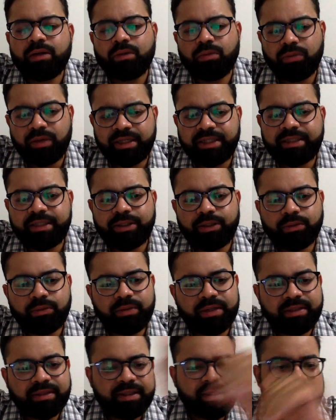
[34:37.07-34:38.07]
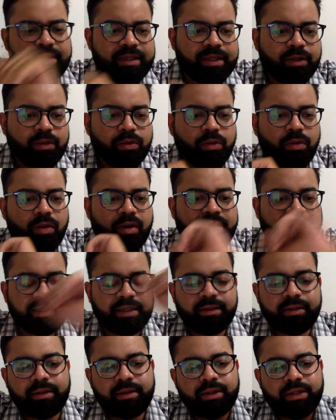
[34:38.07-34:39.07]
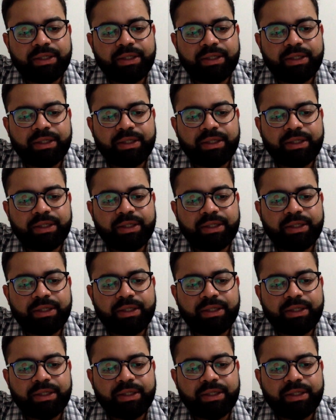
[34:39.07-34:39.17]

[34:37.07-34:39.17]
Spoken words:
182, and then they go until